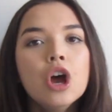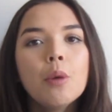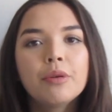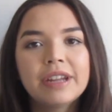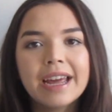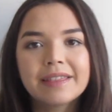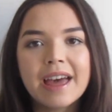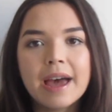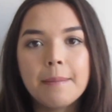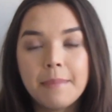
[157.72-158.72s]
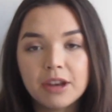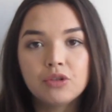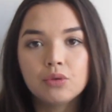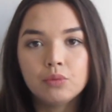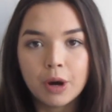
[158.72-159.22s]
protect their
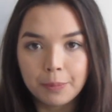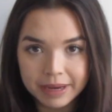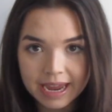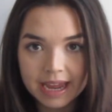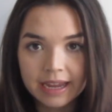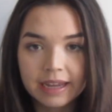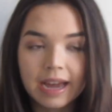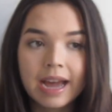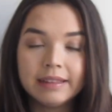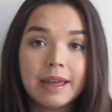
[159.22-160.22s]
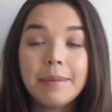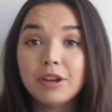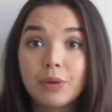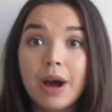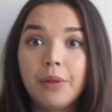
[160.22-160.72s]
mental well-being and their
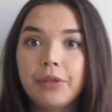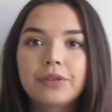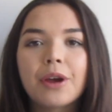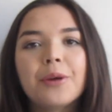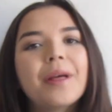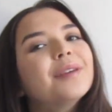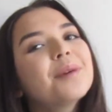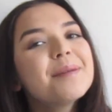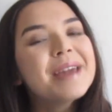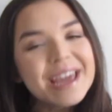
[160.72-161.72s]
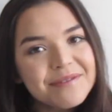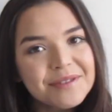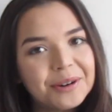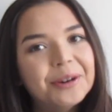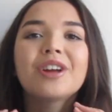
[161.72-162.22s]
mental health. So that's what I'm here
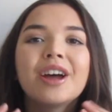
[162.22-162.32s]
for.